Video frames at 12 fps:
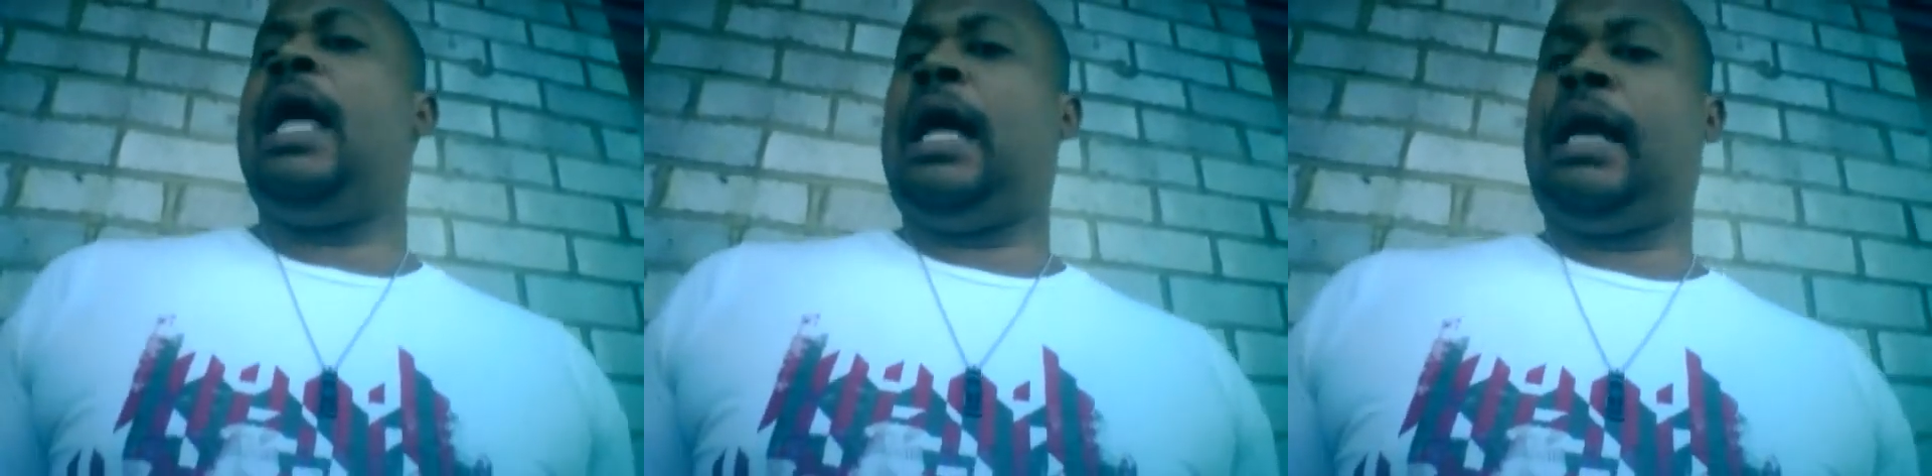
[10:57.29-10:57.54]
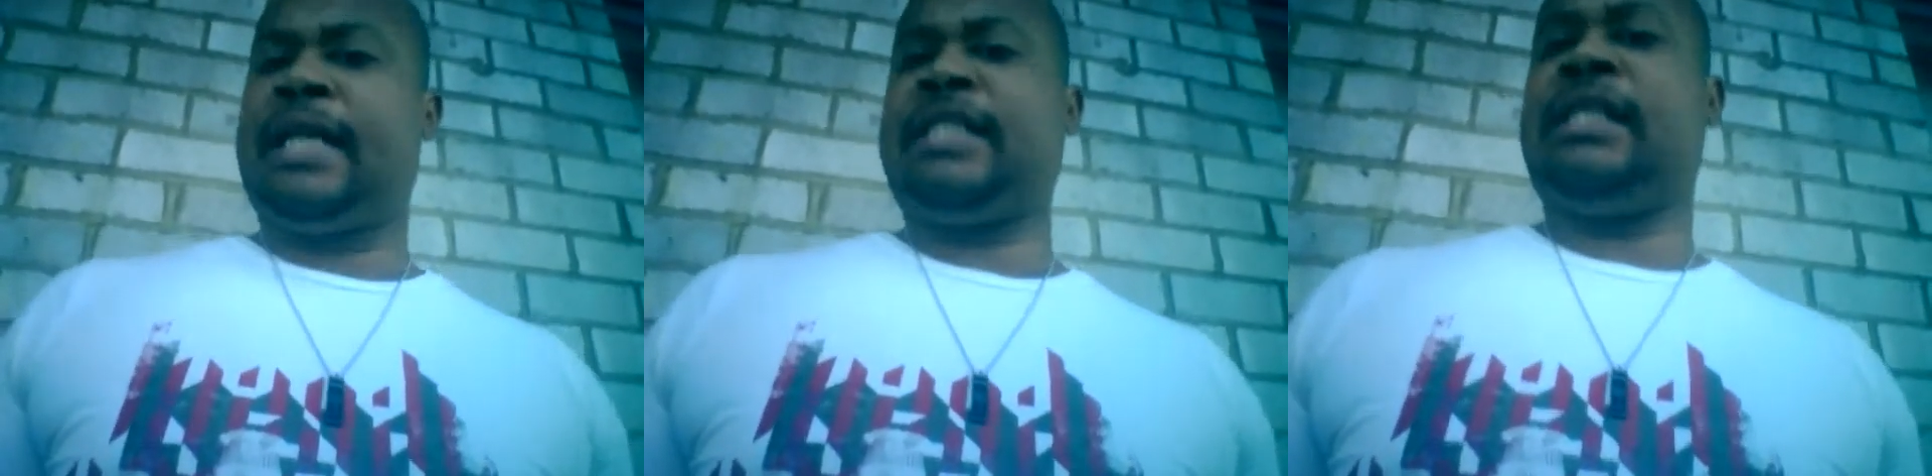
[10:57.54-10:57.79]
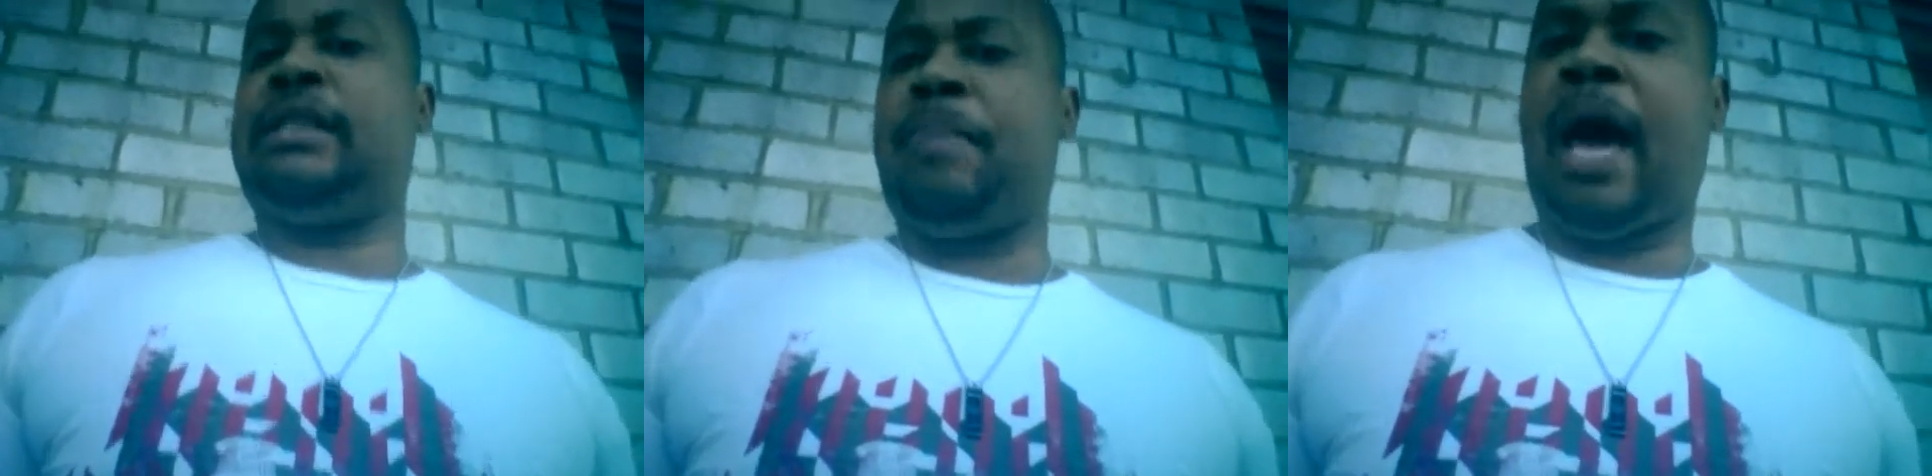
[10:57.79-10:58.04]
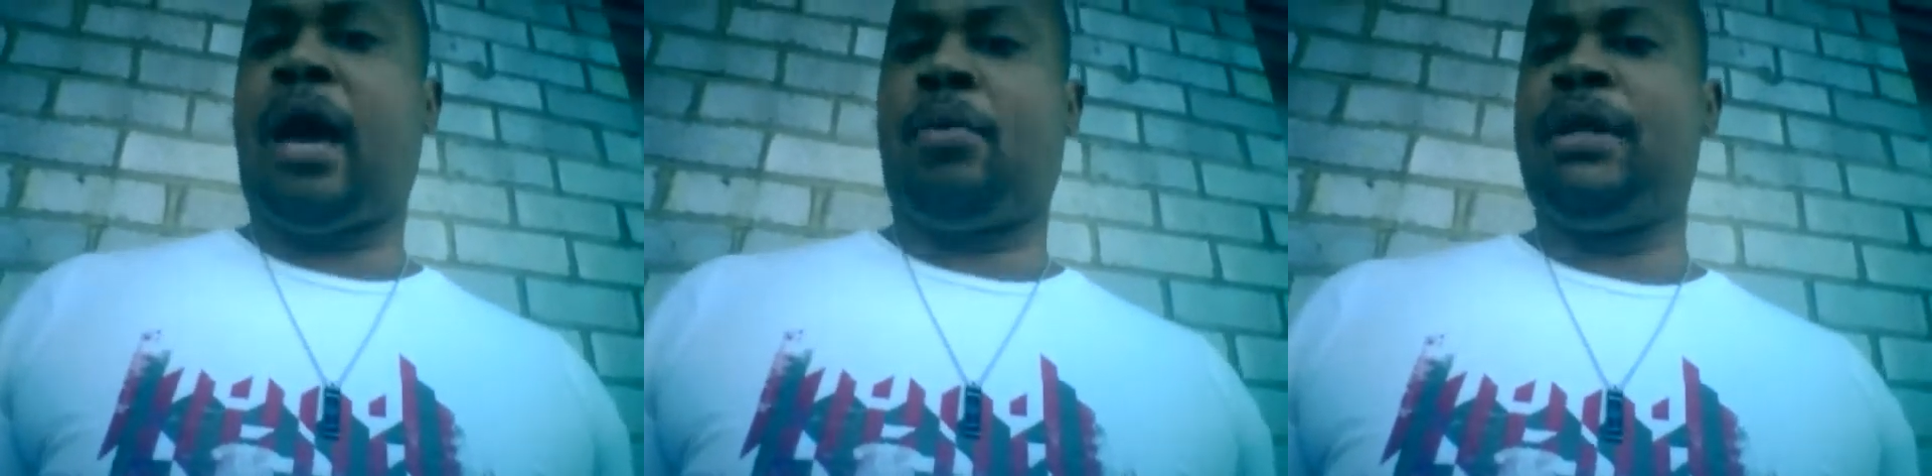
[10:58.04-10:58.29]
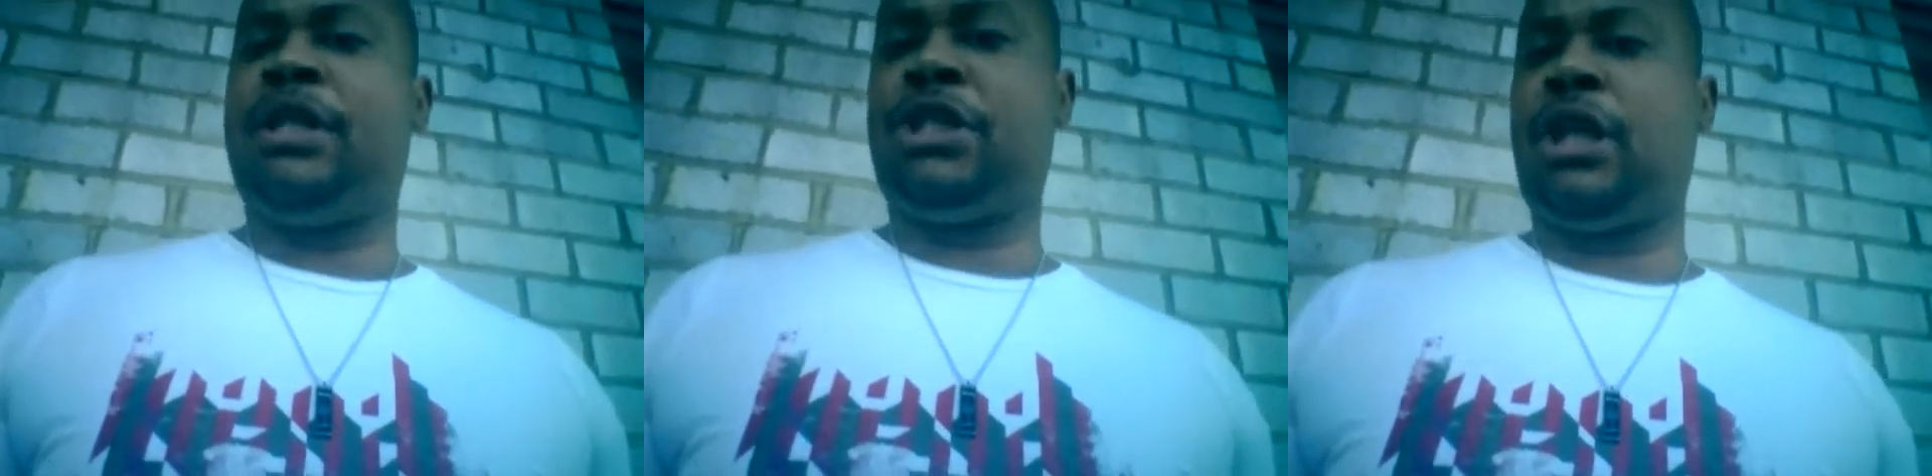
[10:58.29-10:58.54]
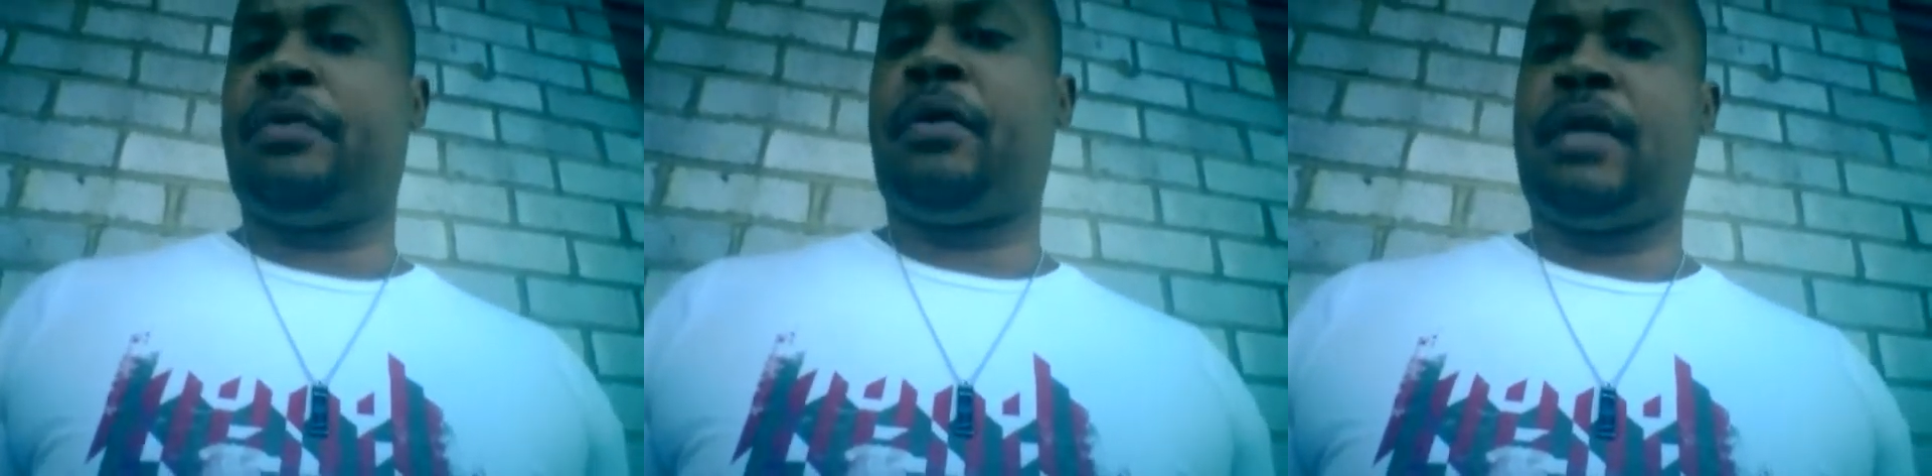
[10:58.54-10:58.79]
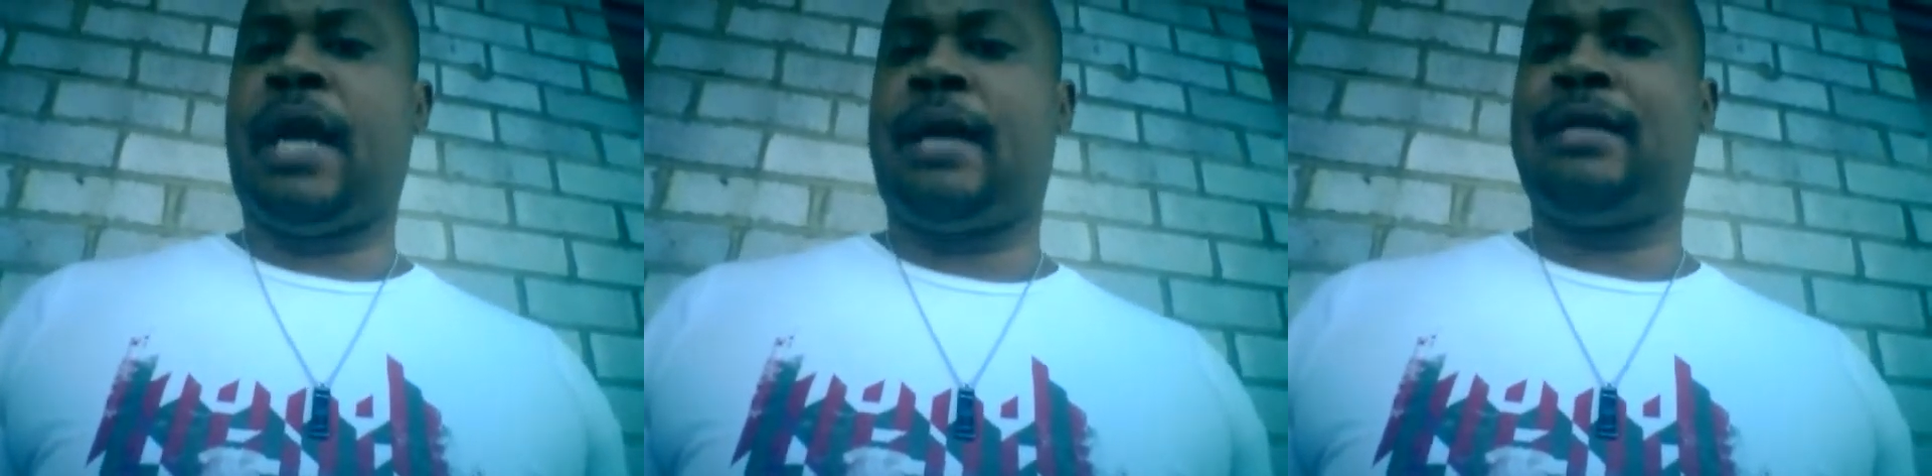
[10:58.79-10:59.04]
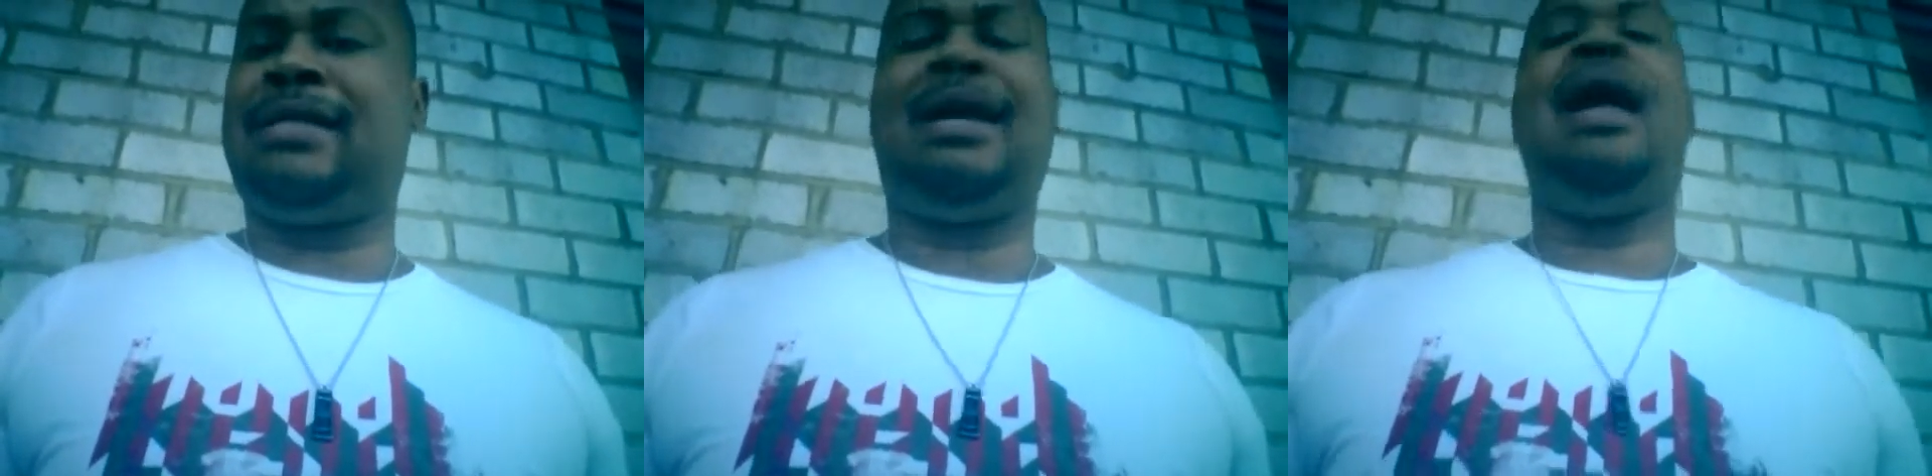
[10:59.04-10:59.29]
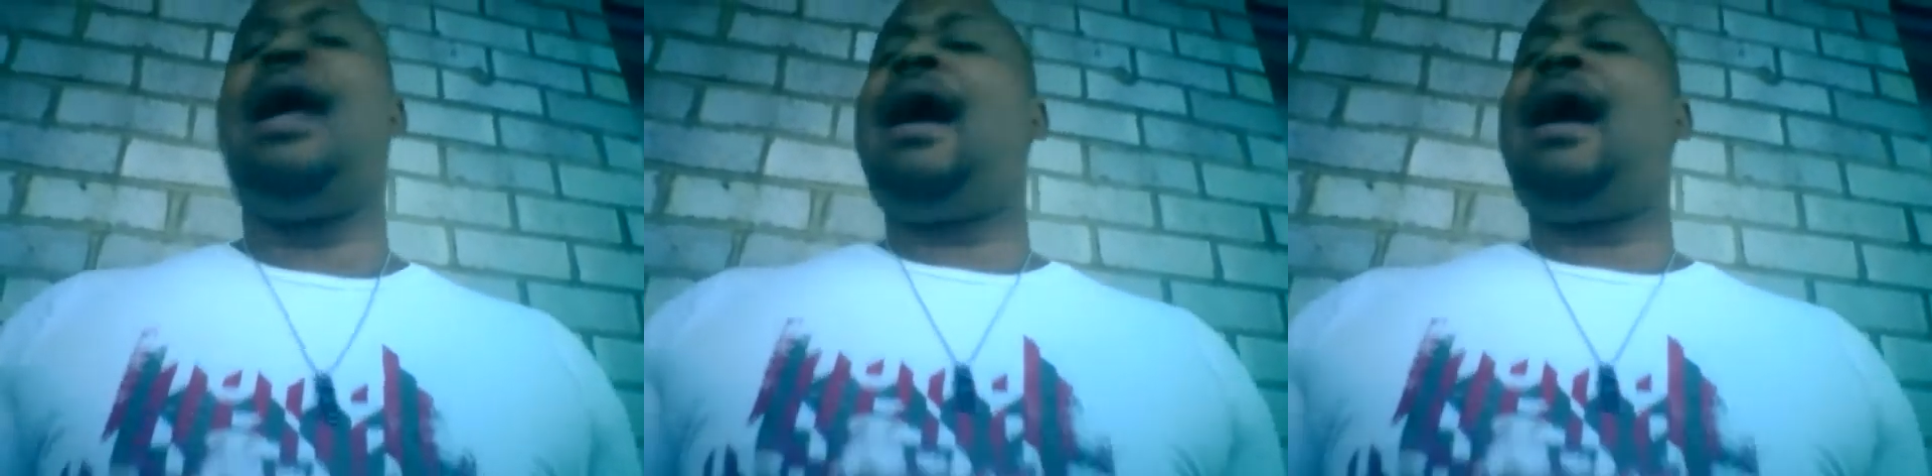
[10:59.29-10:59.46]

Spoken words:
Alexis battle with each other on Dynasty.